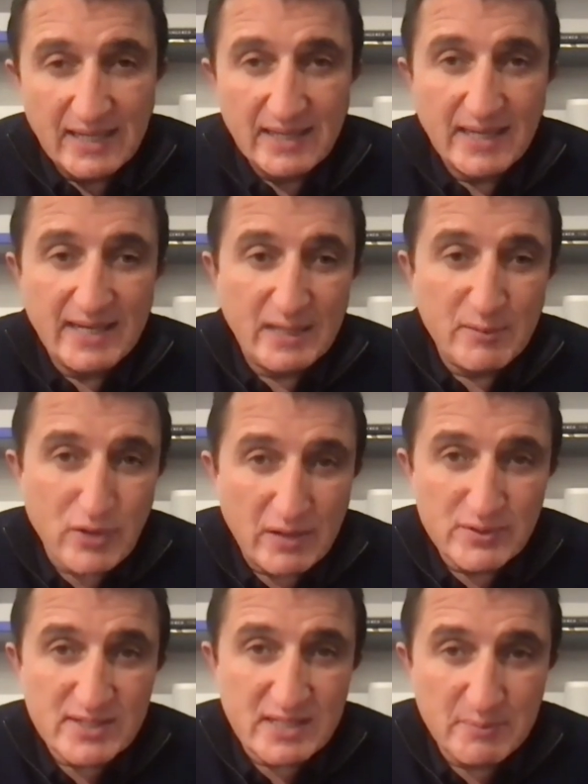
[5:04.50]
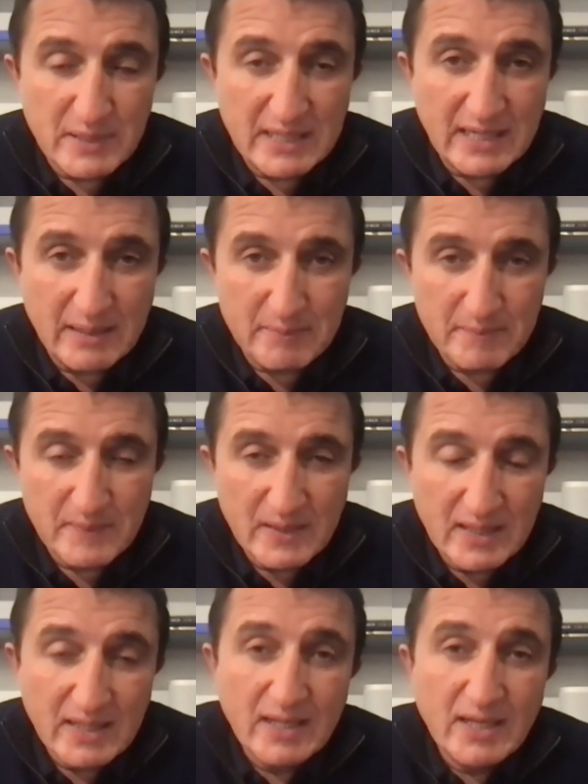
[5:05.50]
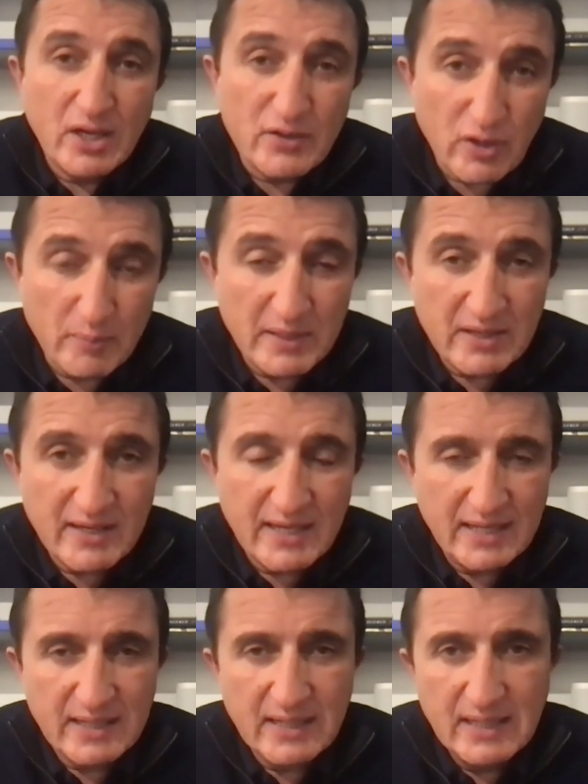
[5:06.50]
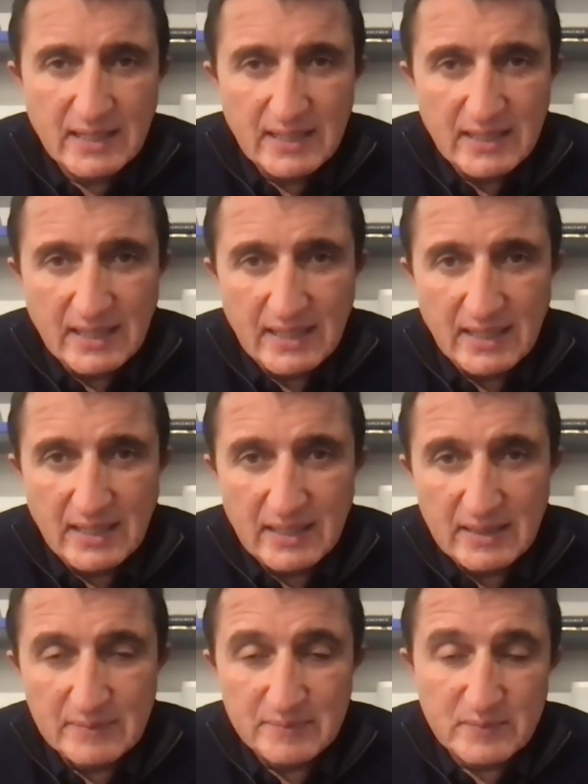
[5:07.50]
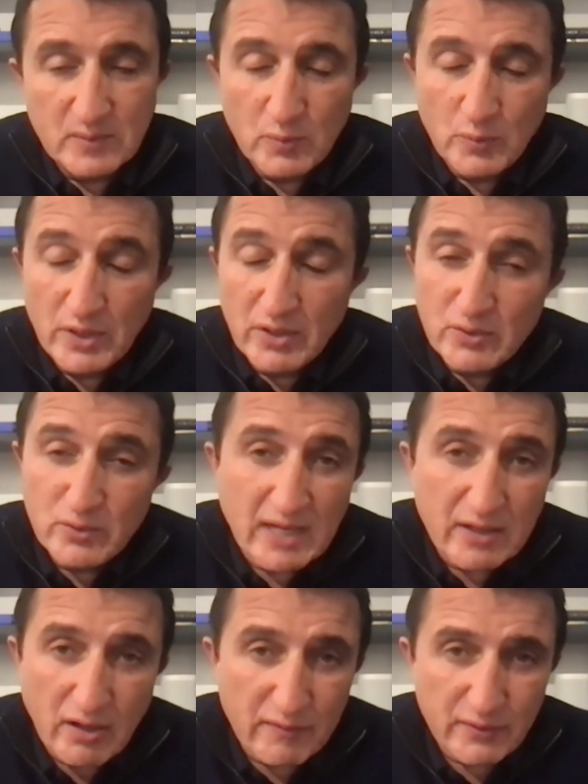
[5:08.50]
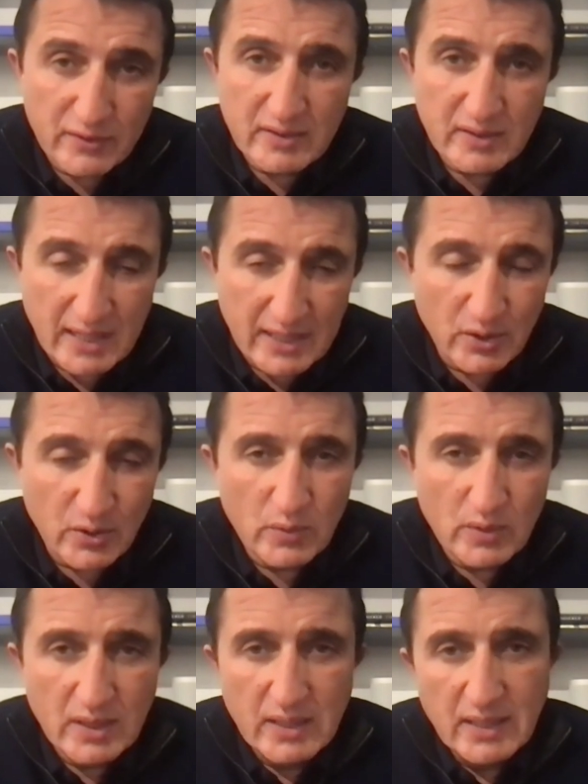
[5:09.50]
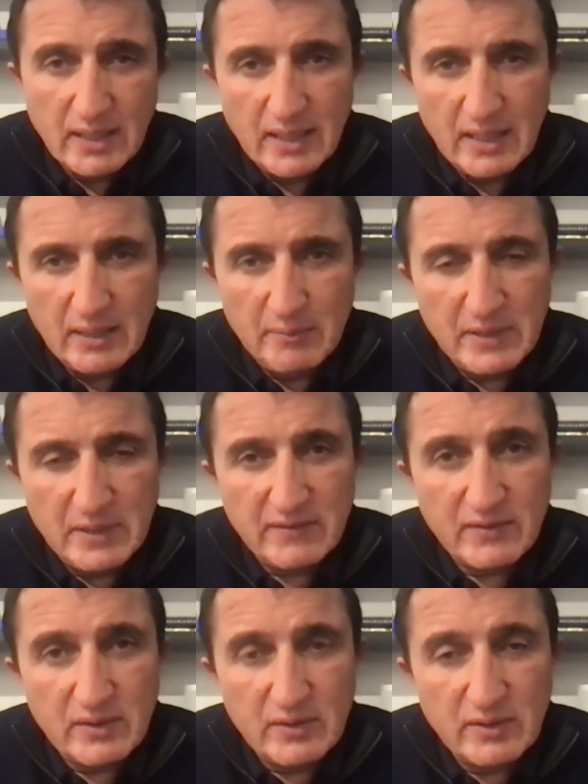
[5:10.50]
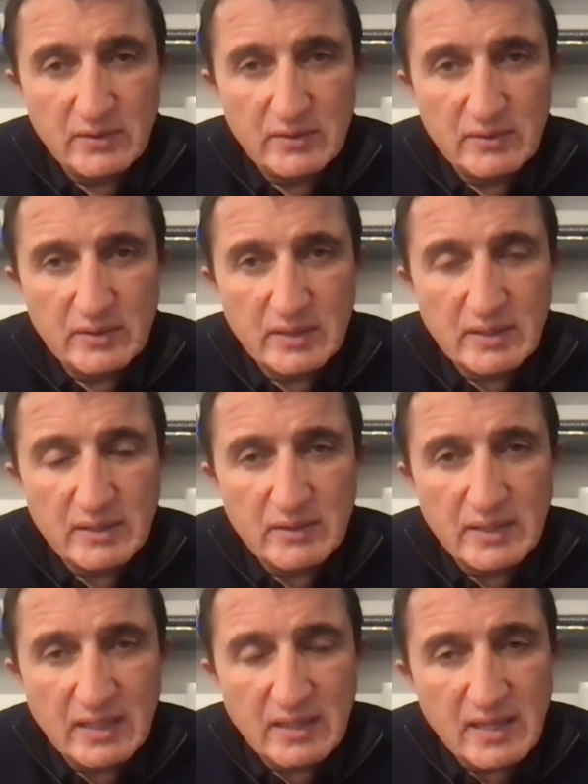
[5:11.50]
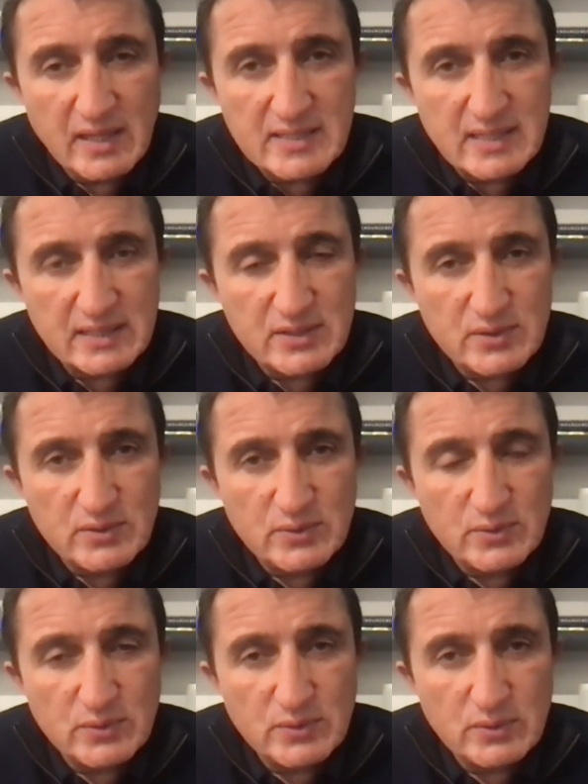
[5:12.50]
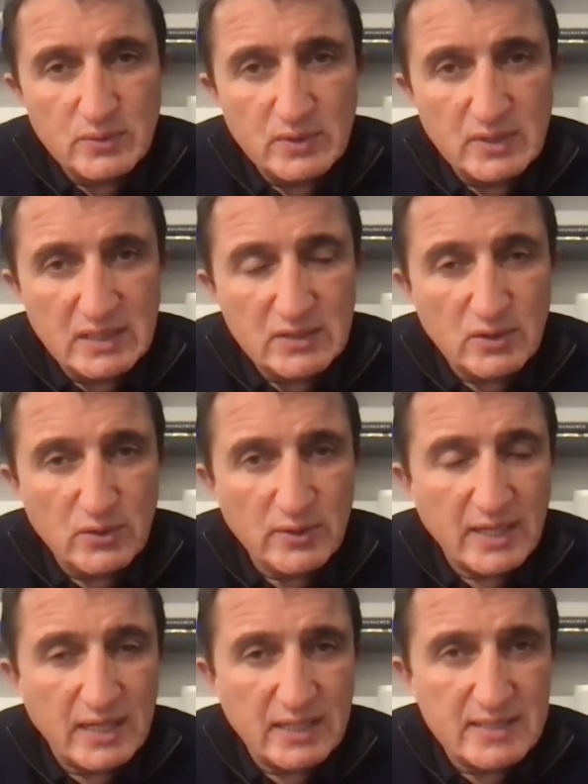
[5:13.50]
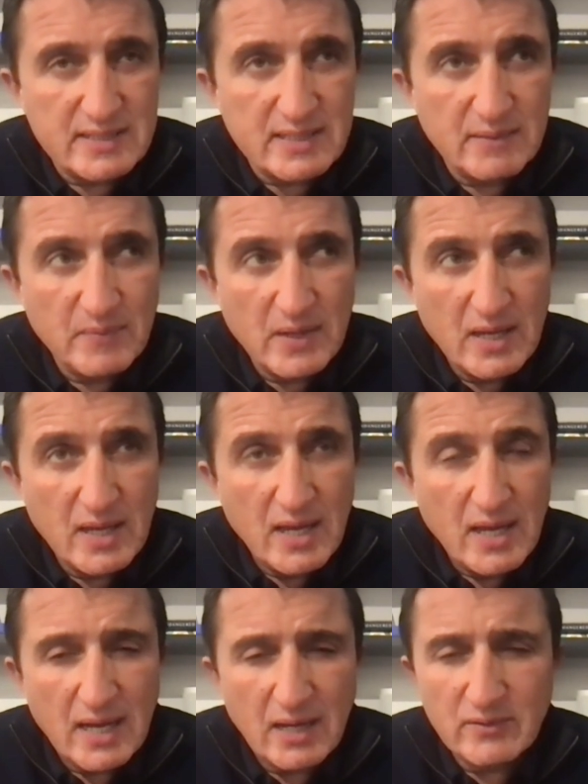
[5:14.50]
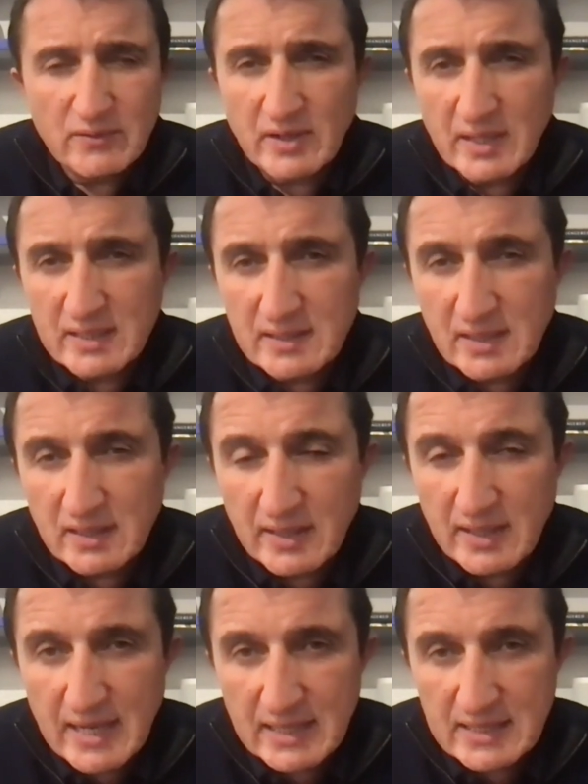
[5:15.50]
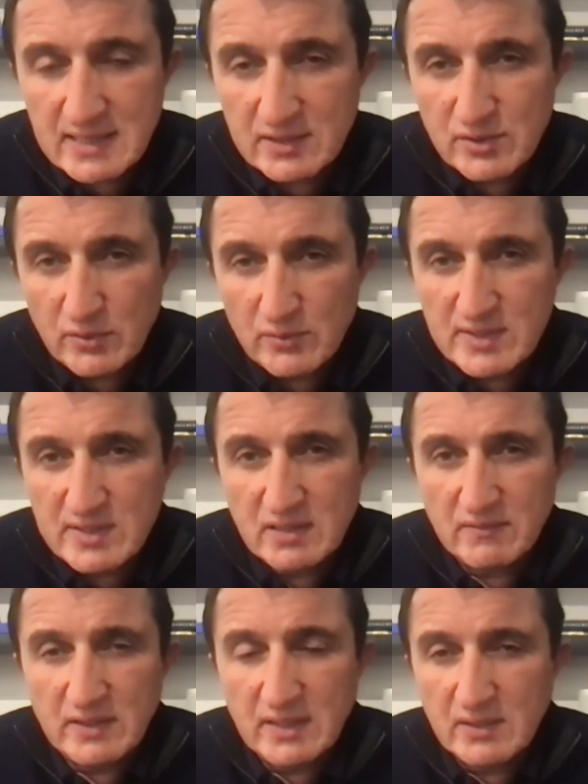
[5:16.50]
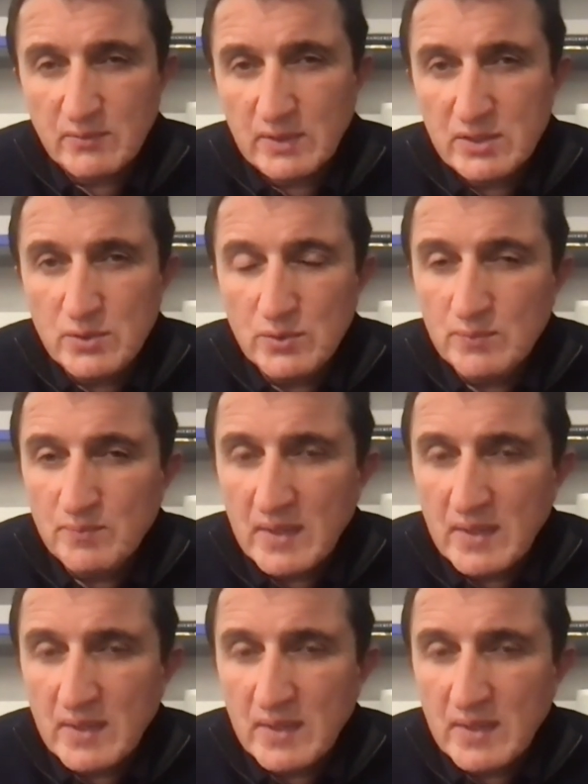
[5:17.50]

then privacy became a topic again. We don't do that often, I know, but the key things that you need to look at is how targeted are the ads that you're receiving. And when you